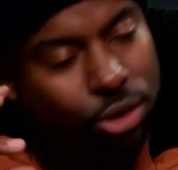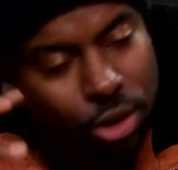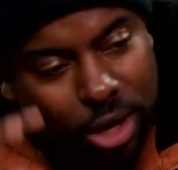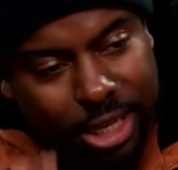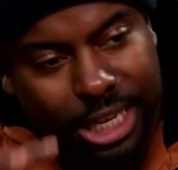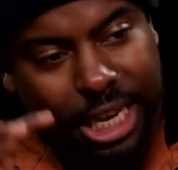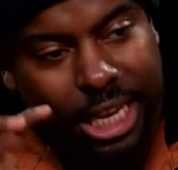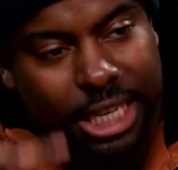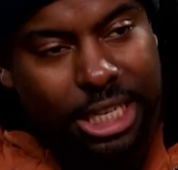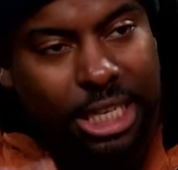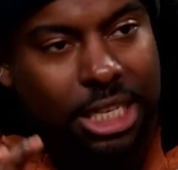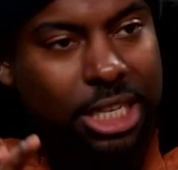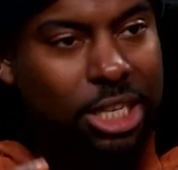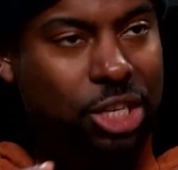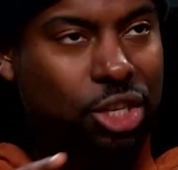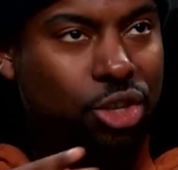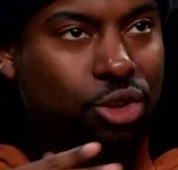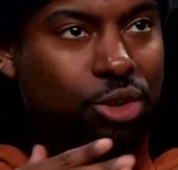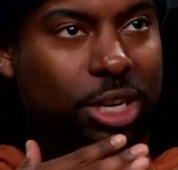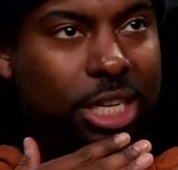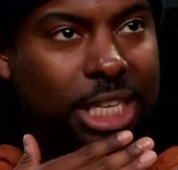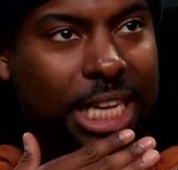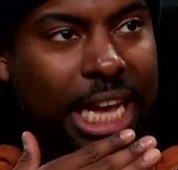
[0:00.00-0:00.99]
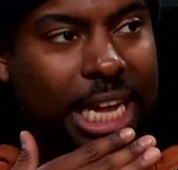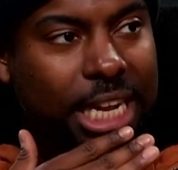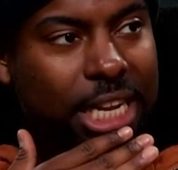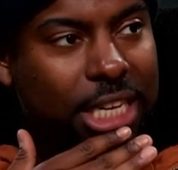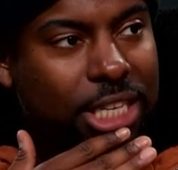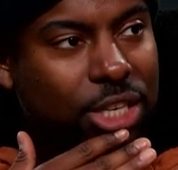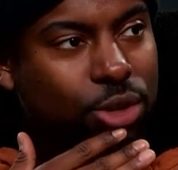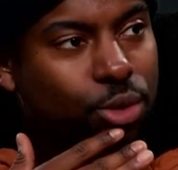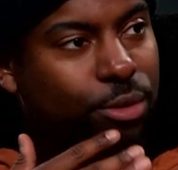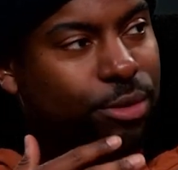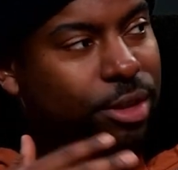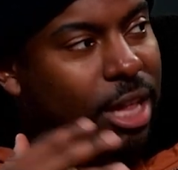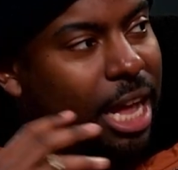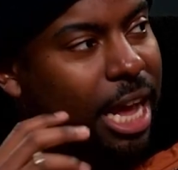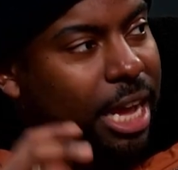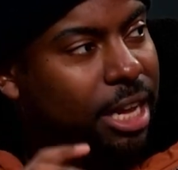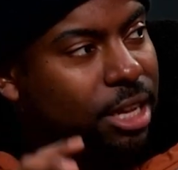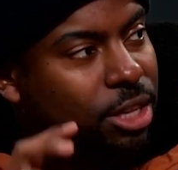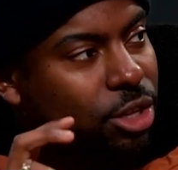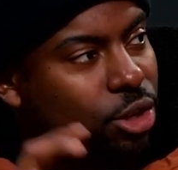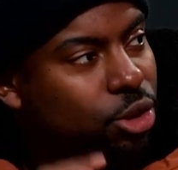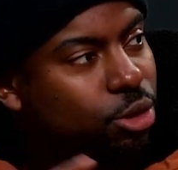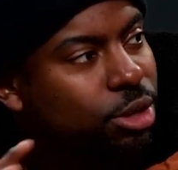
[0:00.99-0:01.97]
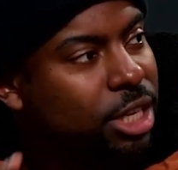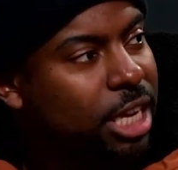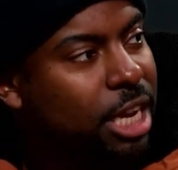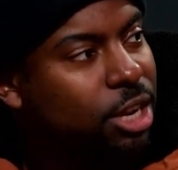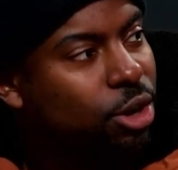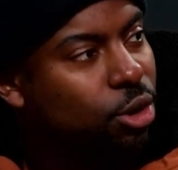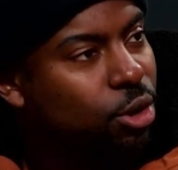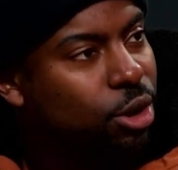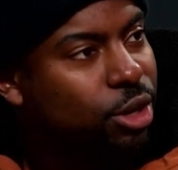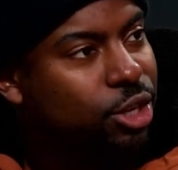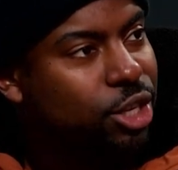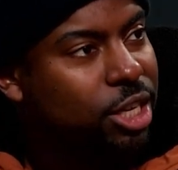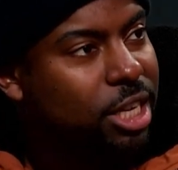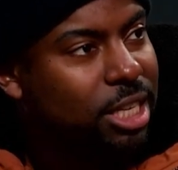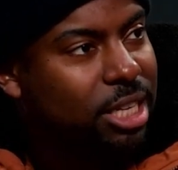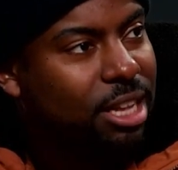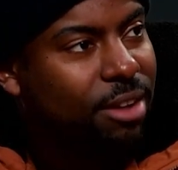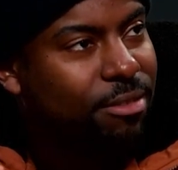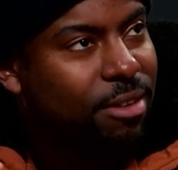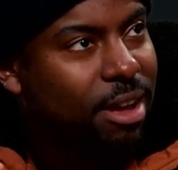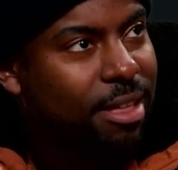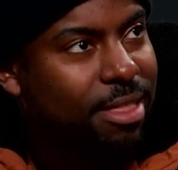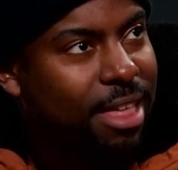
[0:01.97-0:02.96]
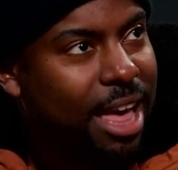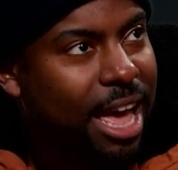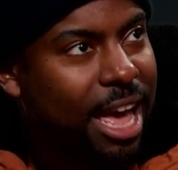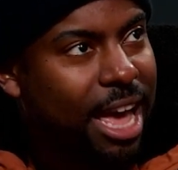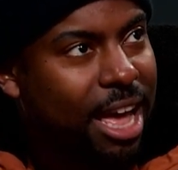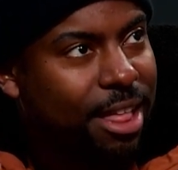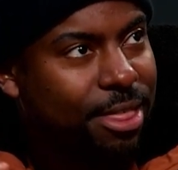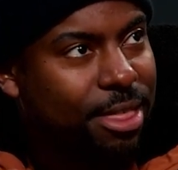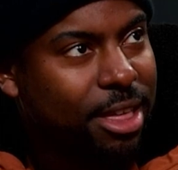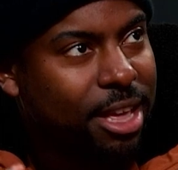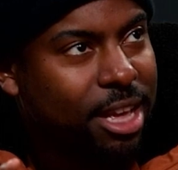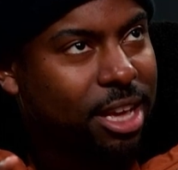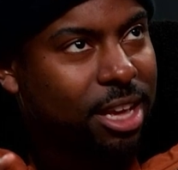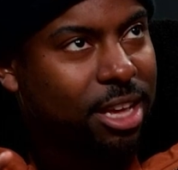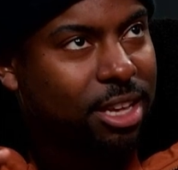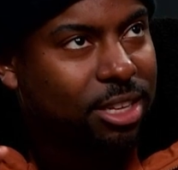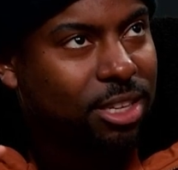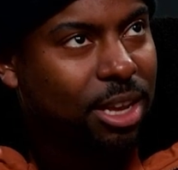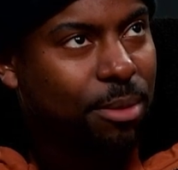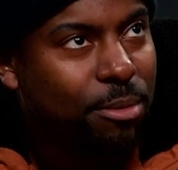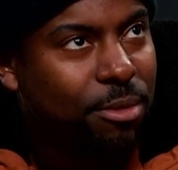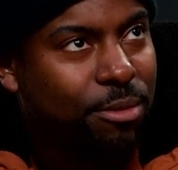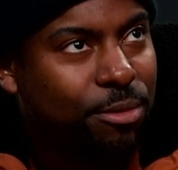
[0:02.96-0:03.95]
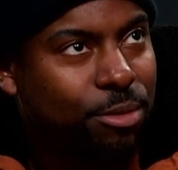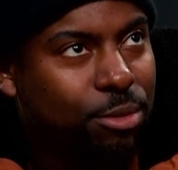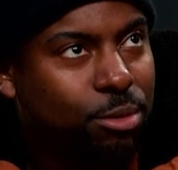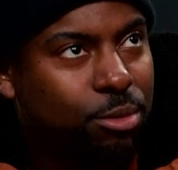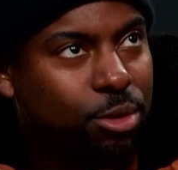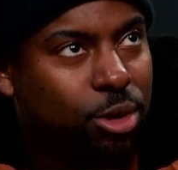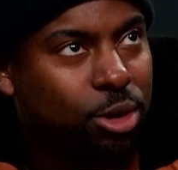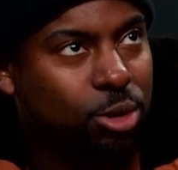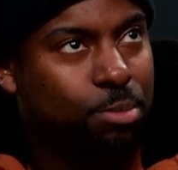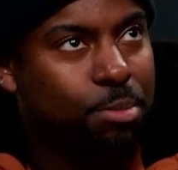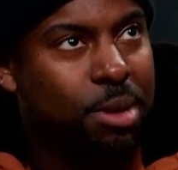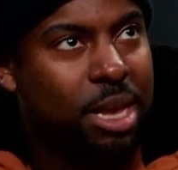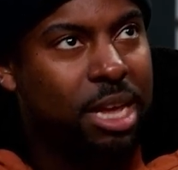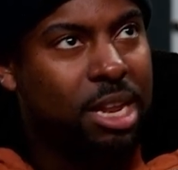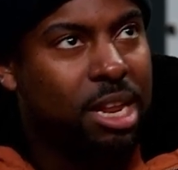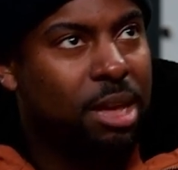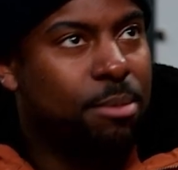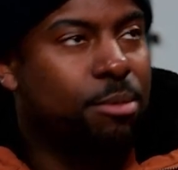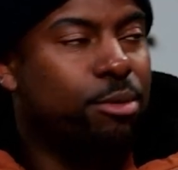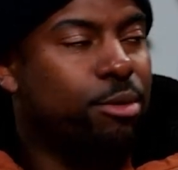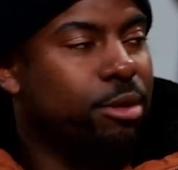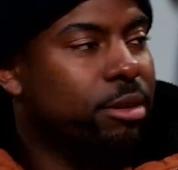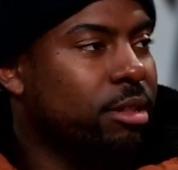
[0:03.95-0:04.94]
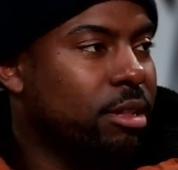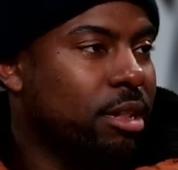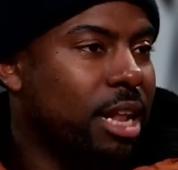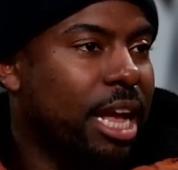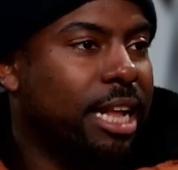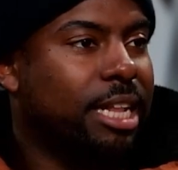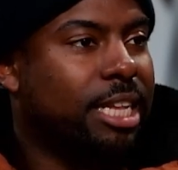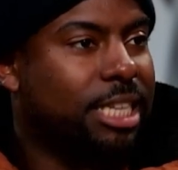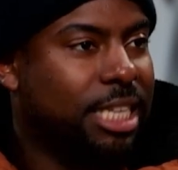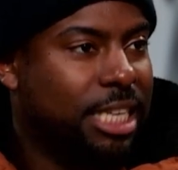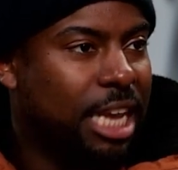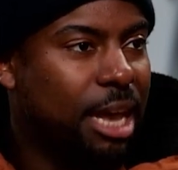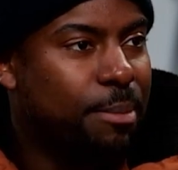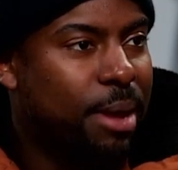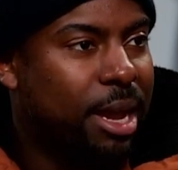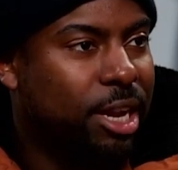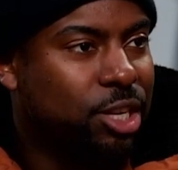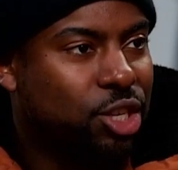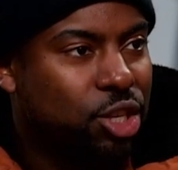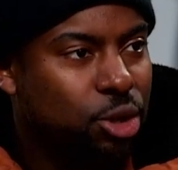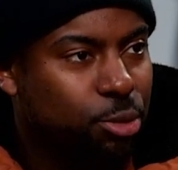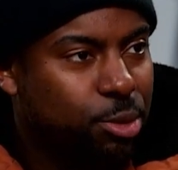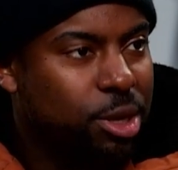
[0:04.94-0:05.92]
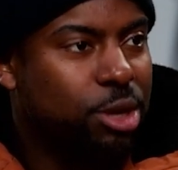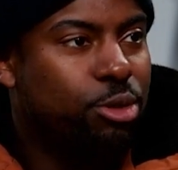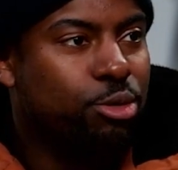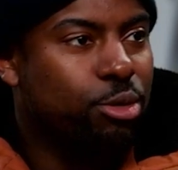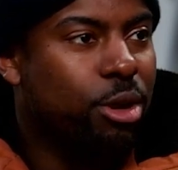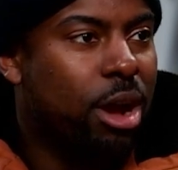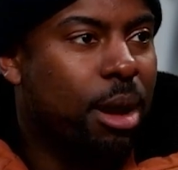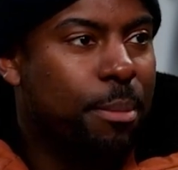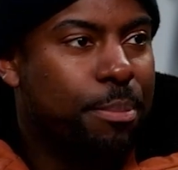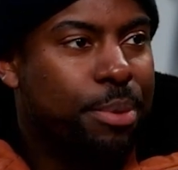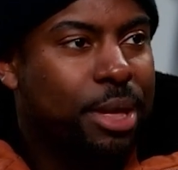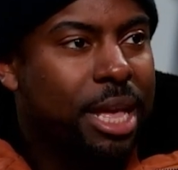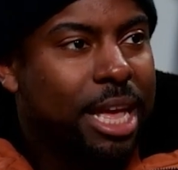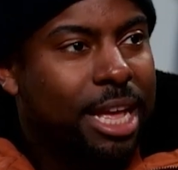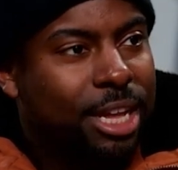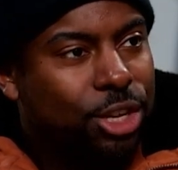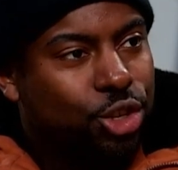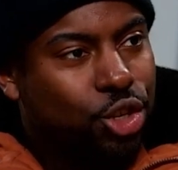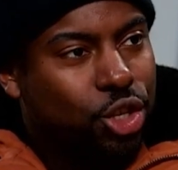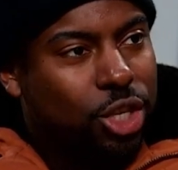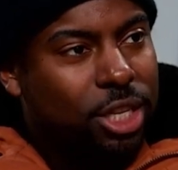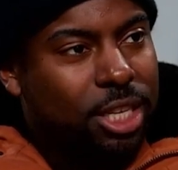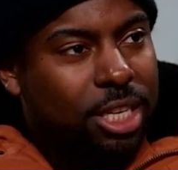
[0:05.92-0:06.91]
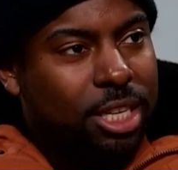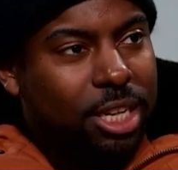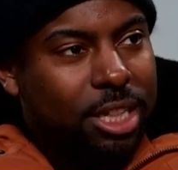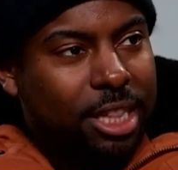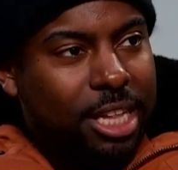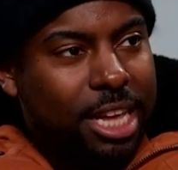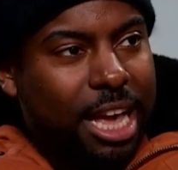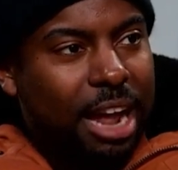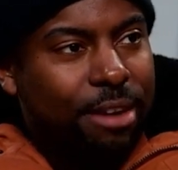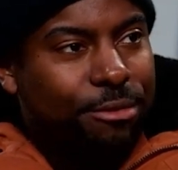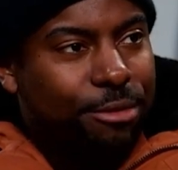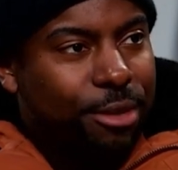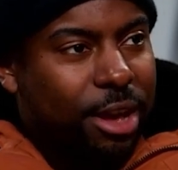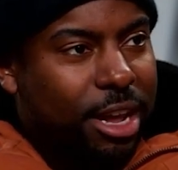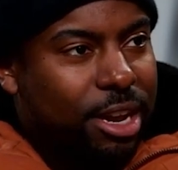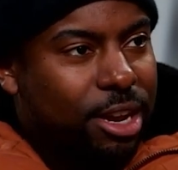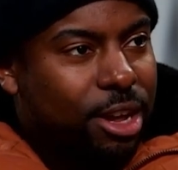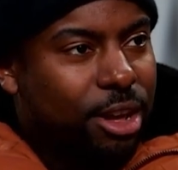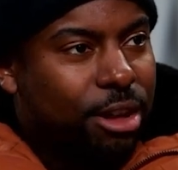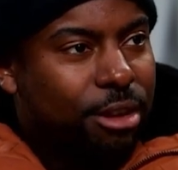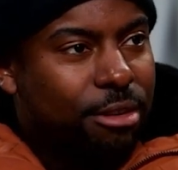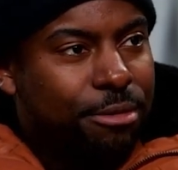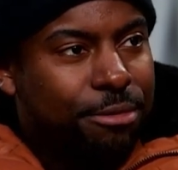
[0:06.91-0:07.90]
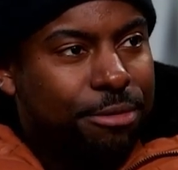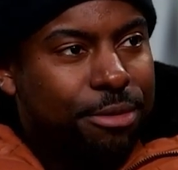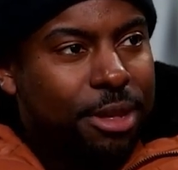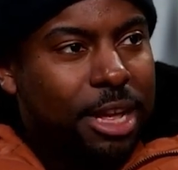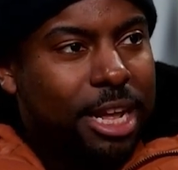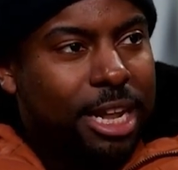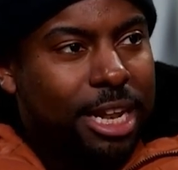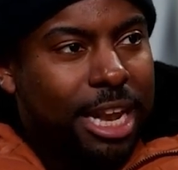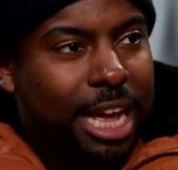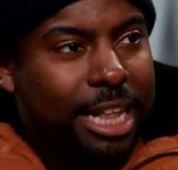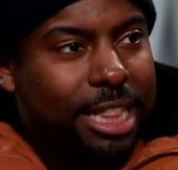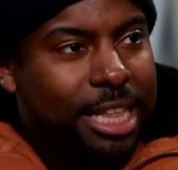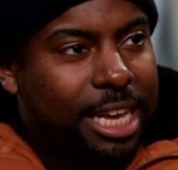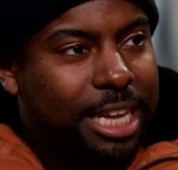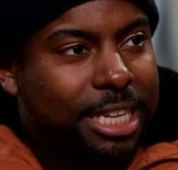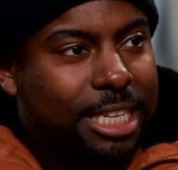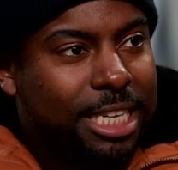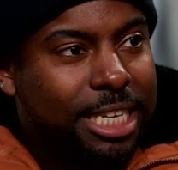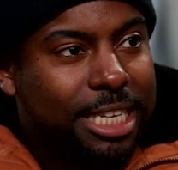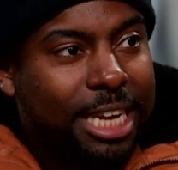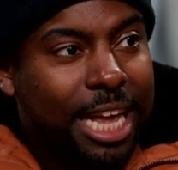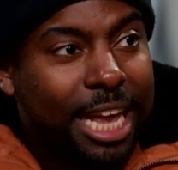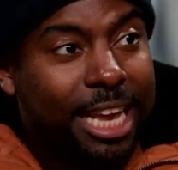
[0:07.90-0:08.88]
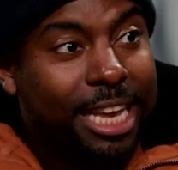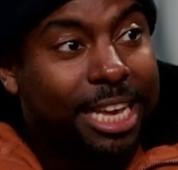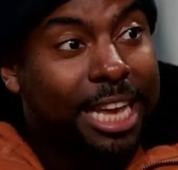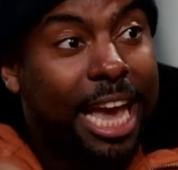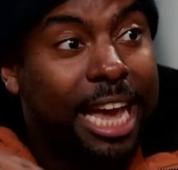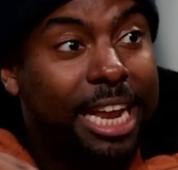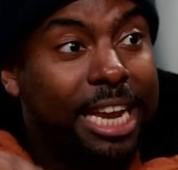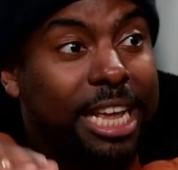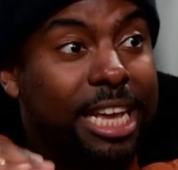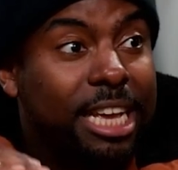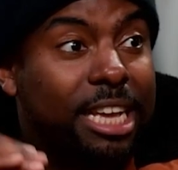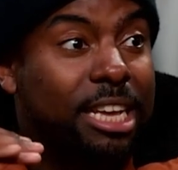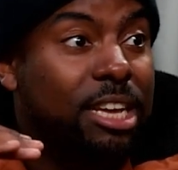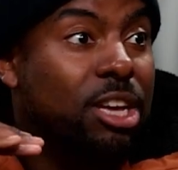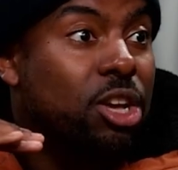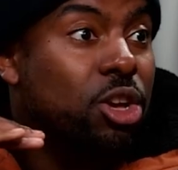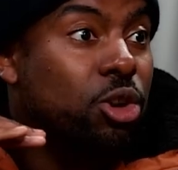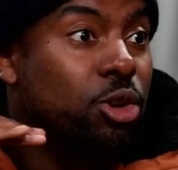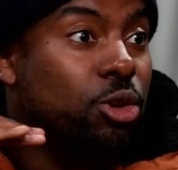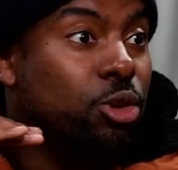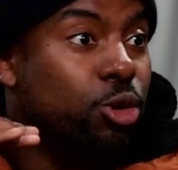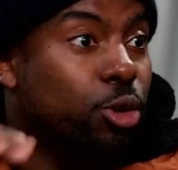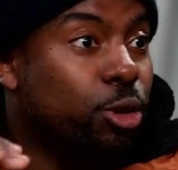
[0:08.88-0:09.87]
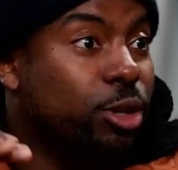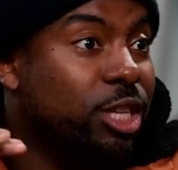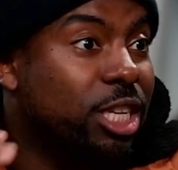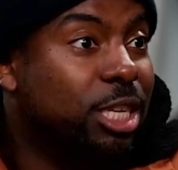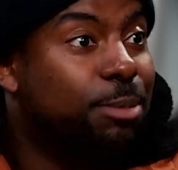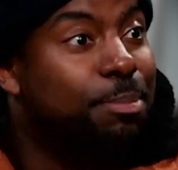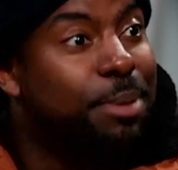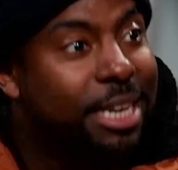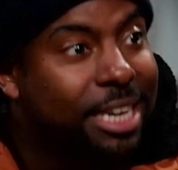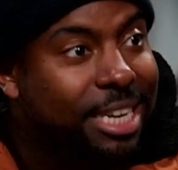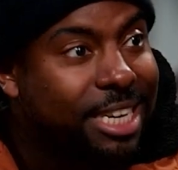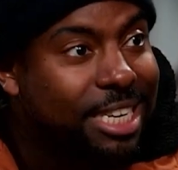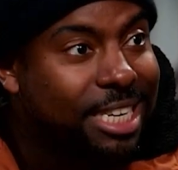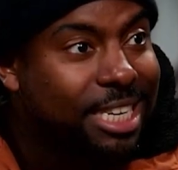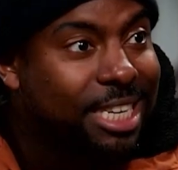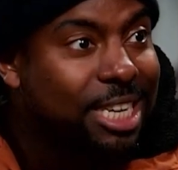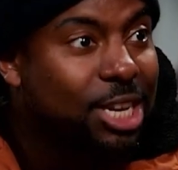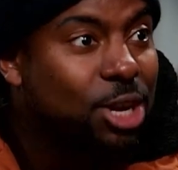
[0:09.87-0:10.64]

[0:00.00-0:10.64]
He's got his ears to the streets and the sort of that new technology and stuff like that. I think because me and him are like the same age, so we grew up just at the advent of like the internet gaining good speed.